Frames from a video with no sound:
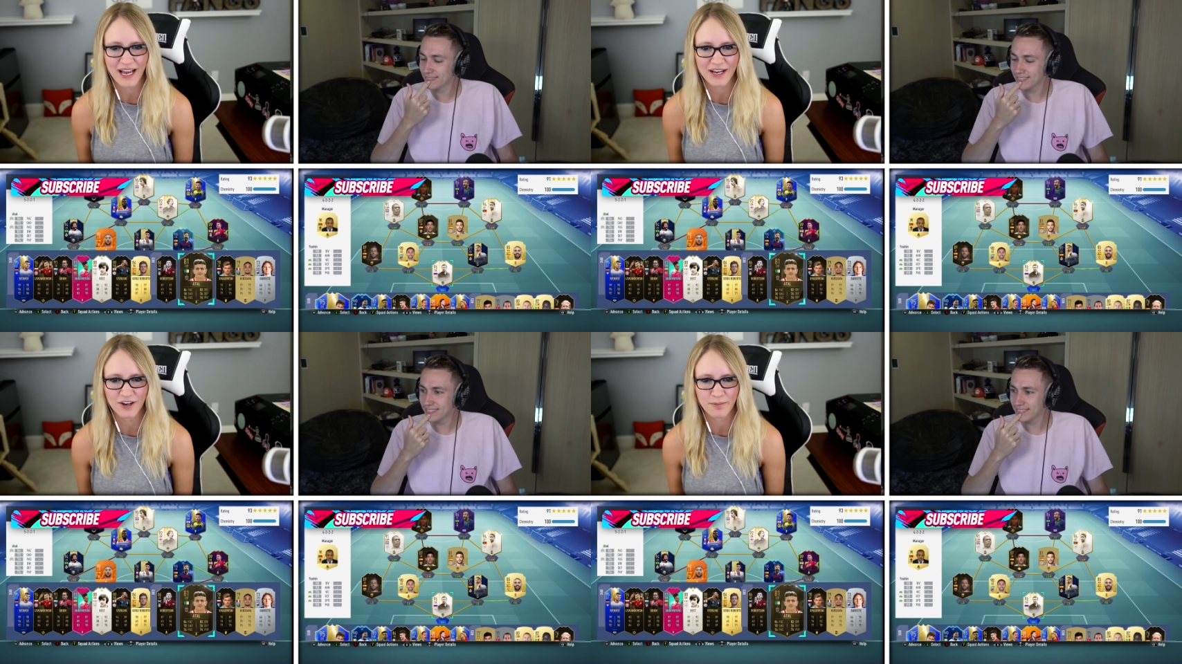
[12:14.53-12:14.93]

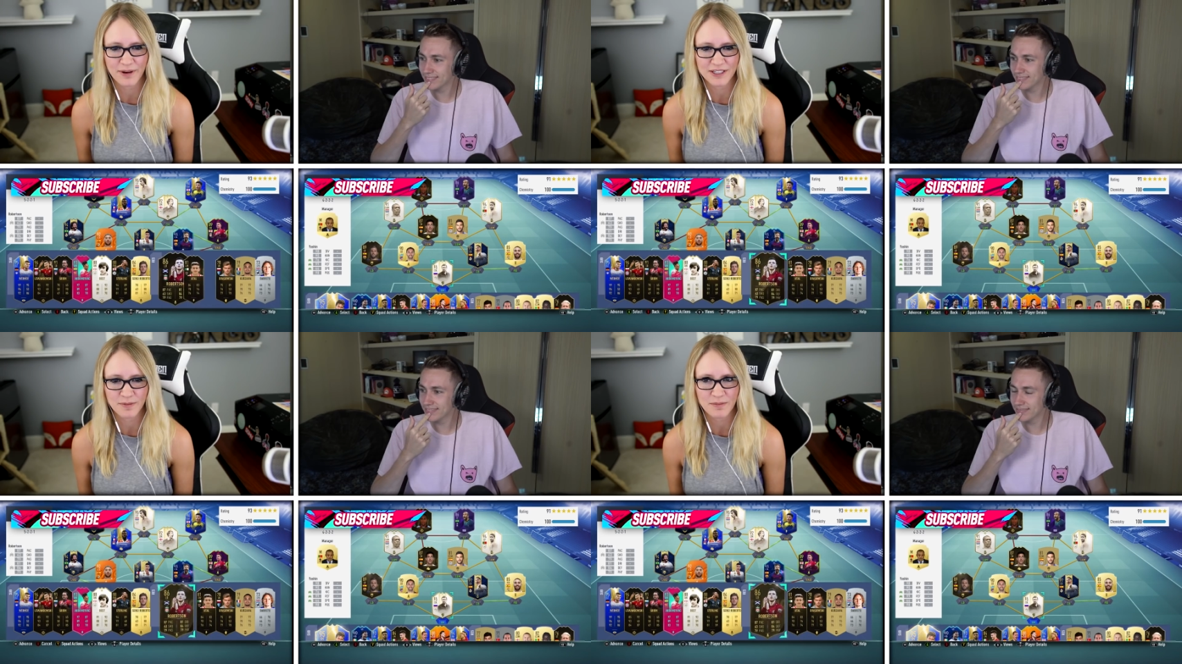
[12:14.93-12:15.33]
Speaker 1: I could have
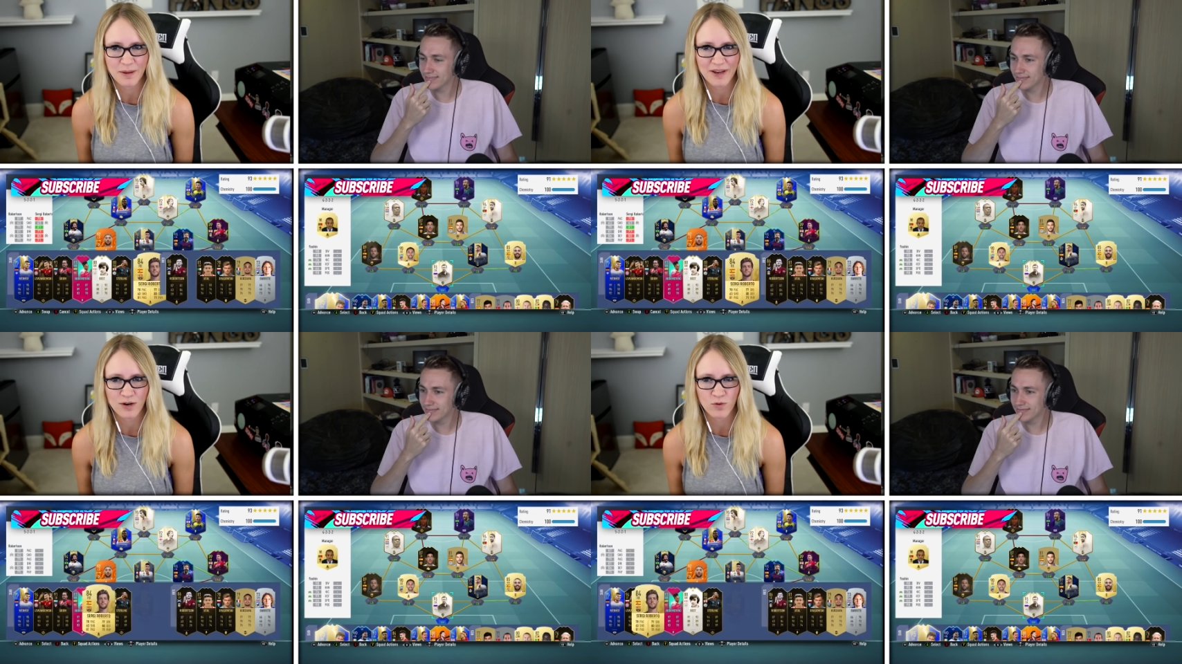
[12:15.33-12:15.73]
possibly
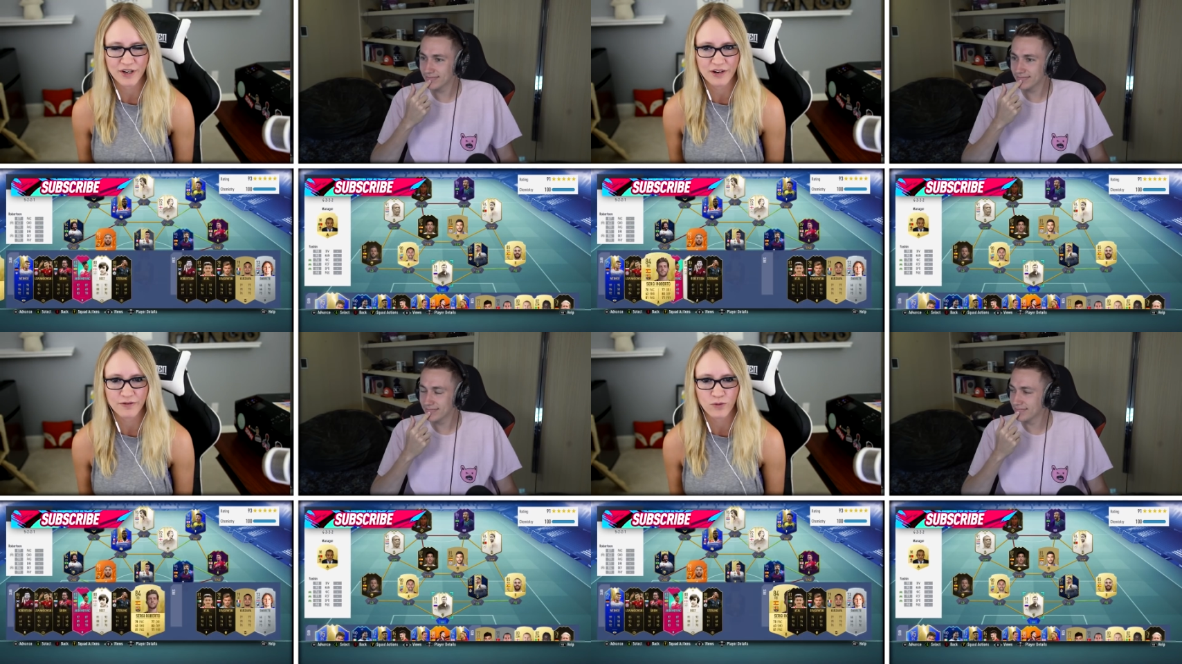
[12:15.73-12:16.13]
maybe had a
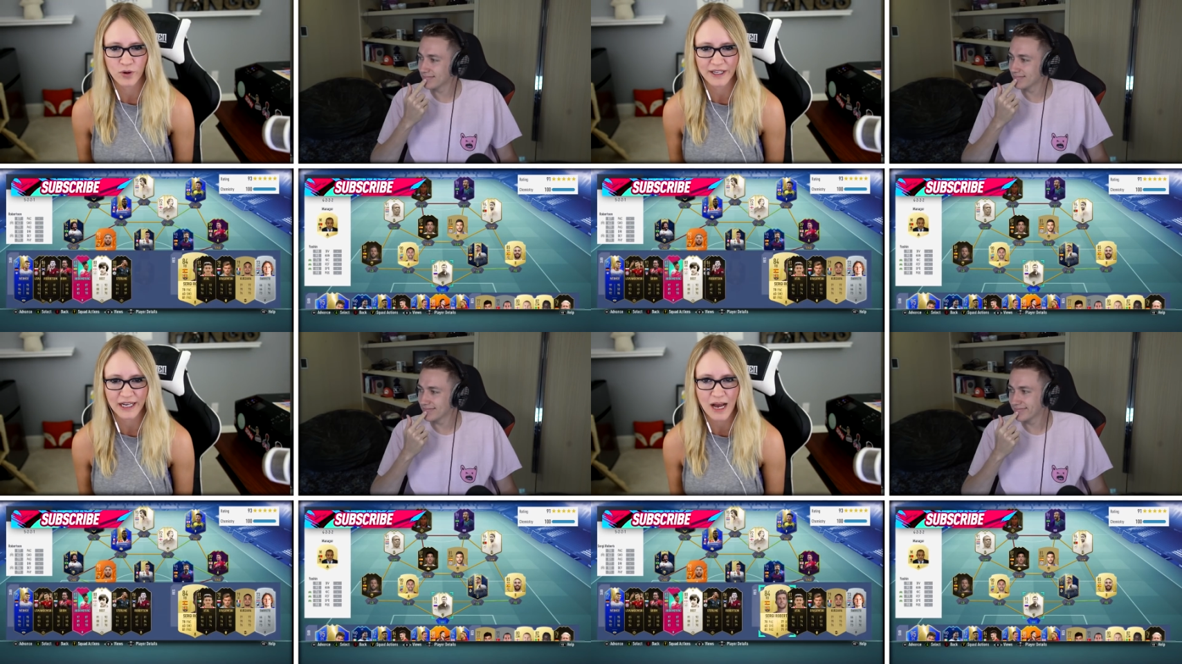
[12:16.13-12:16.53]
one
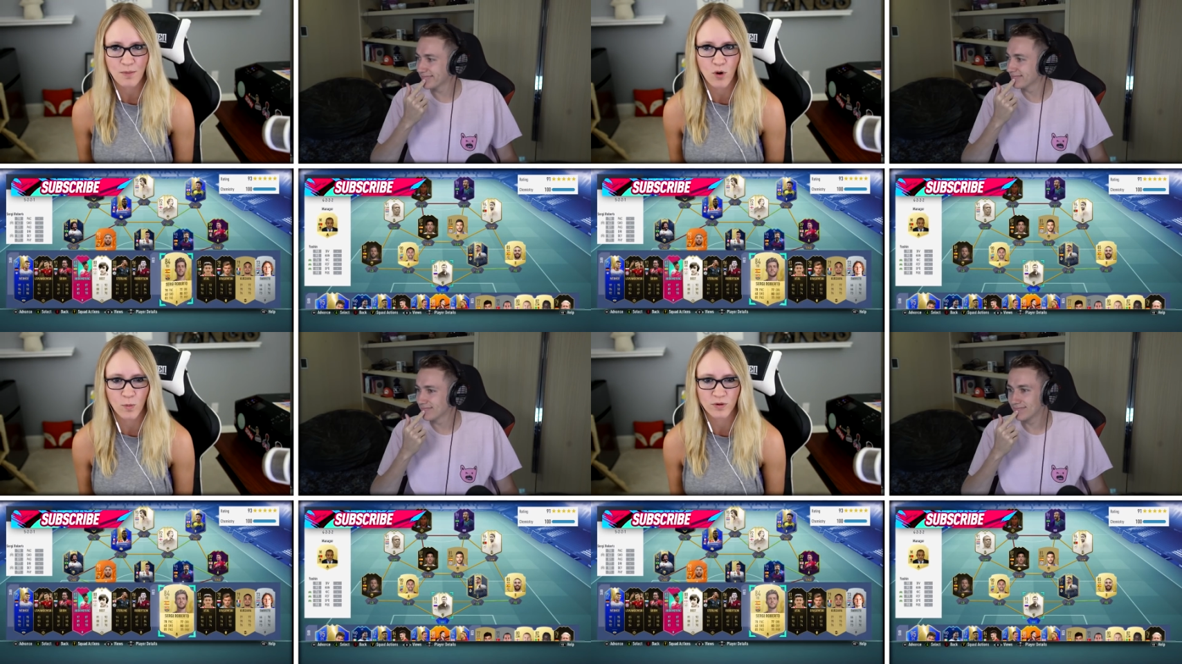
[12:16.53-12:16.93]
ninety-four. Like,
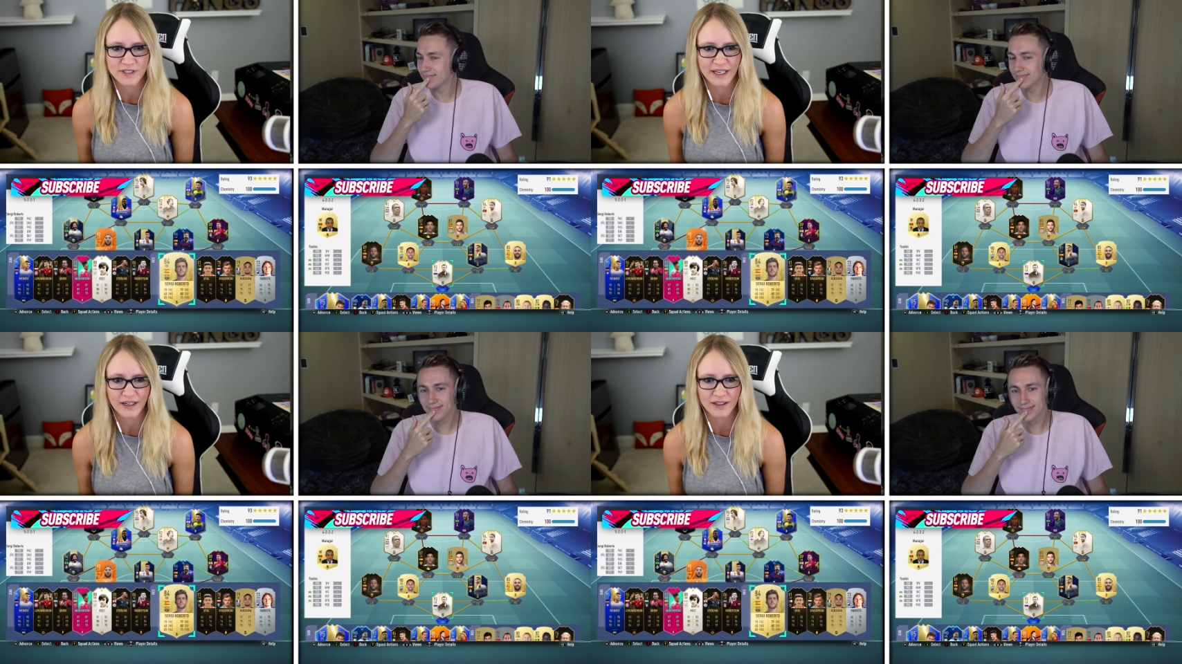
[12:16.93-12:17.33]
I'm
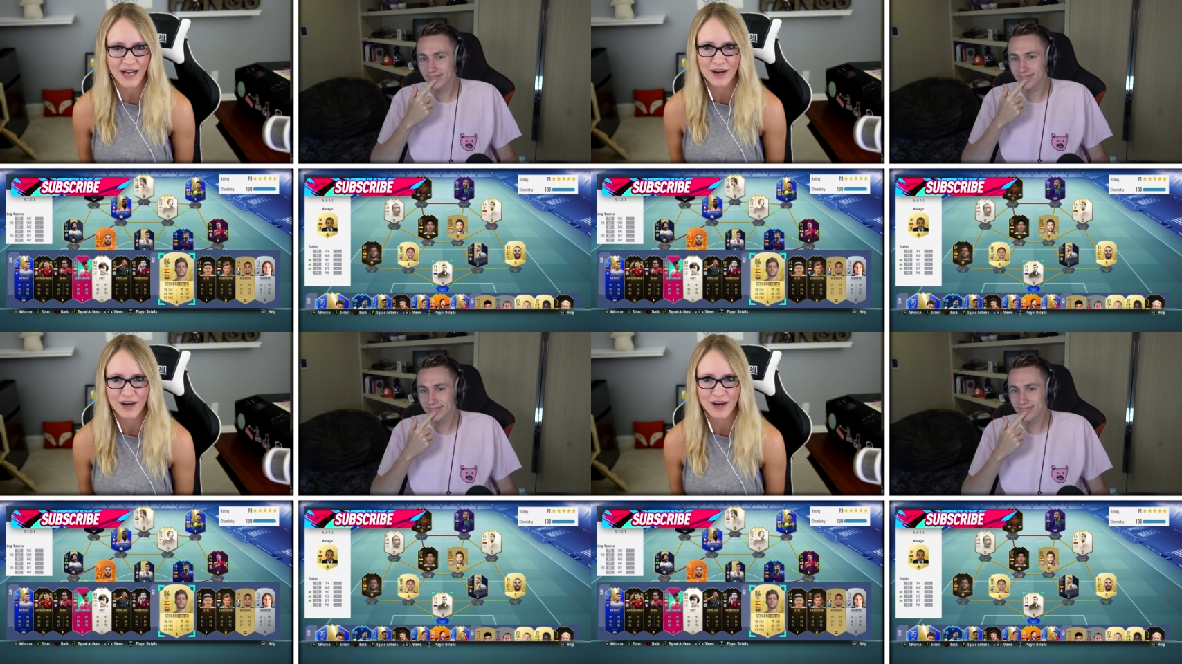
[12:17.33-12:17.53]
almost there.